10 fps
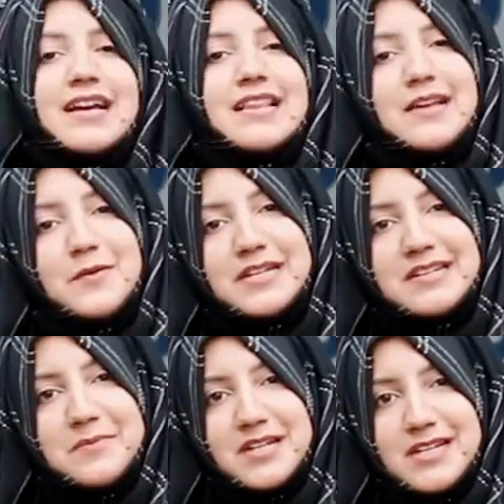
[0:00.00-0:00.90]
Hello
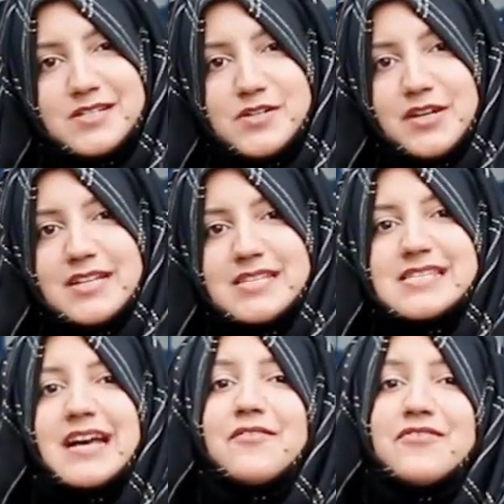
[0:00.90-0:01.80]
intermediate
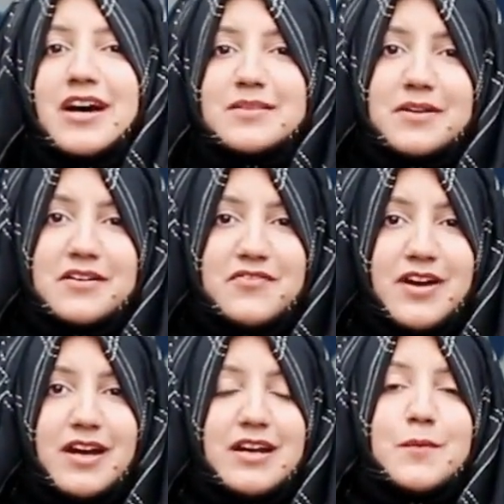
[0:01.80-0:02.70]
students, I am Fatima
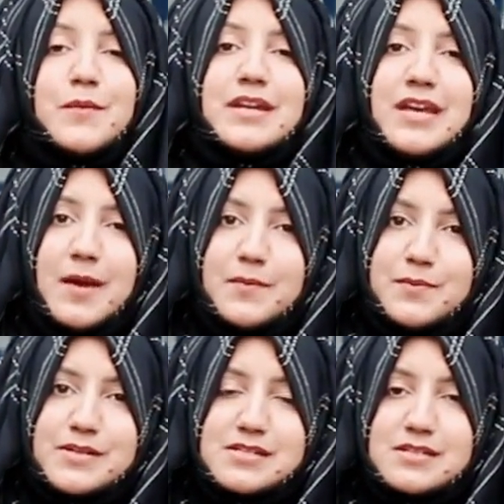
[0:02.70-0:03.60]
Gafar, a very happy
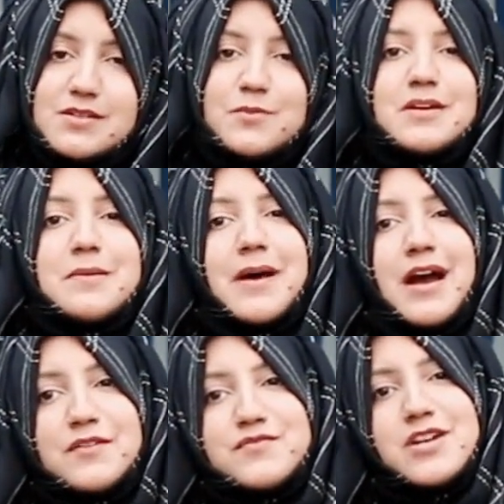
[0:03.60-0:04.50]
person to be a
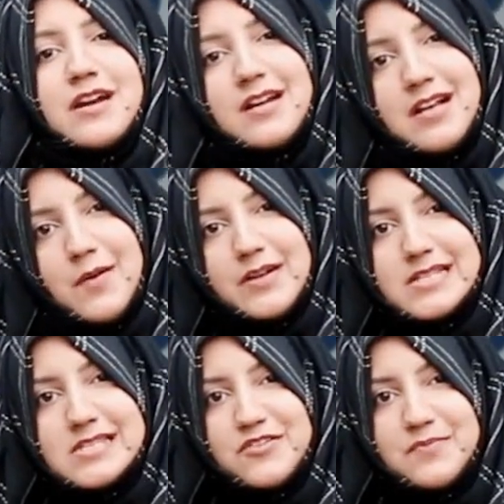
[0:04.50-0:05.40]
part of Chartered
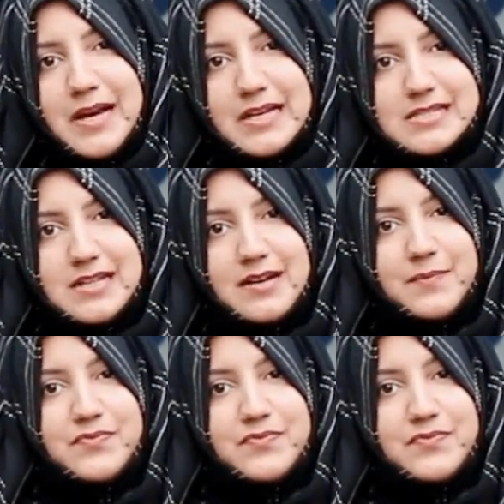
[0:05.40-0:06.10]
Accountancy of Pakistan.